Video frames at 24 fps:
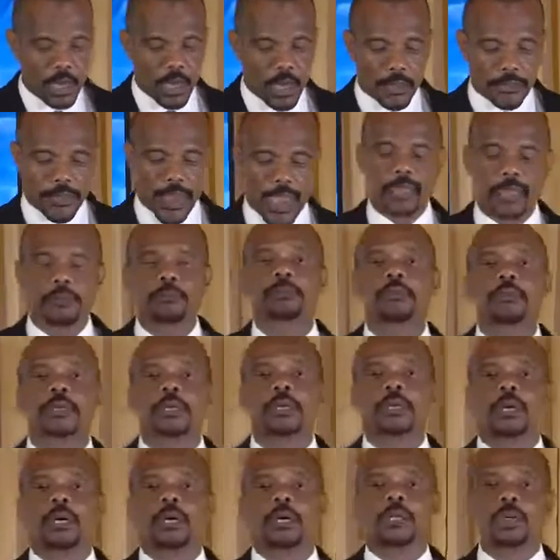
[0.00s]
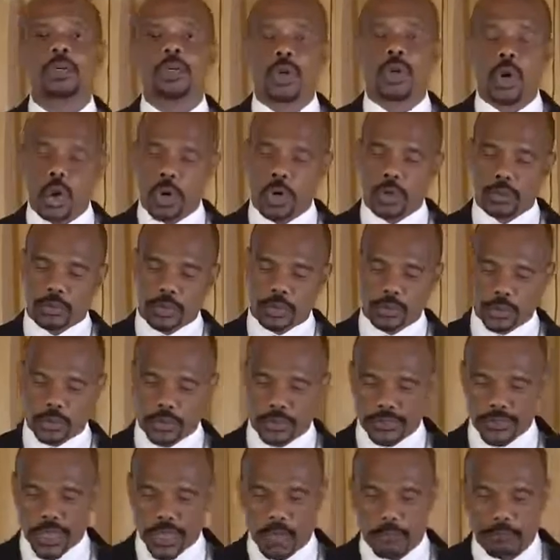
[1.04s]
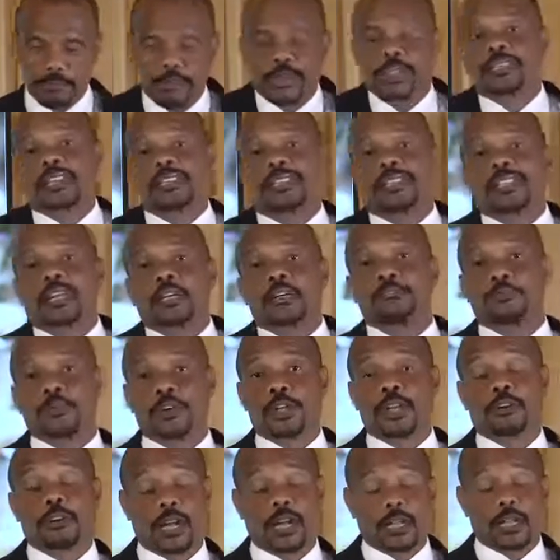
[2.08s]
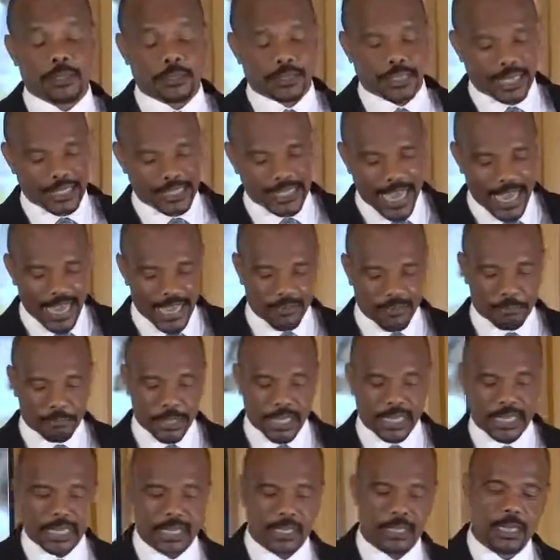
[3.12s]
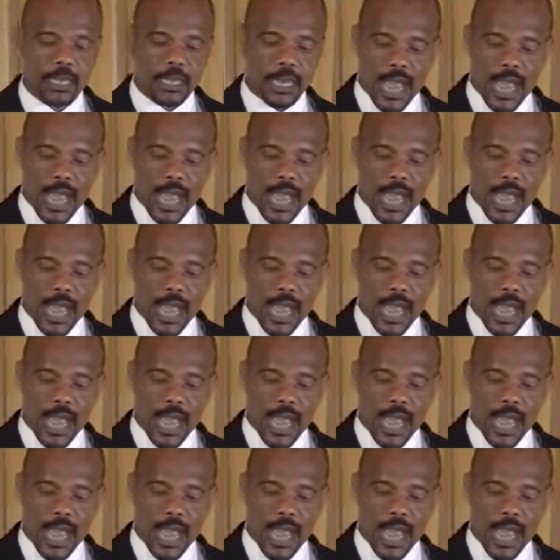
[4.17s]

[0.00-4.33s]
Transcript: Then you go to some Protestant funerals, as I have been,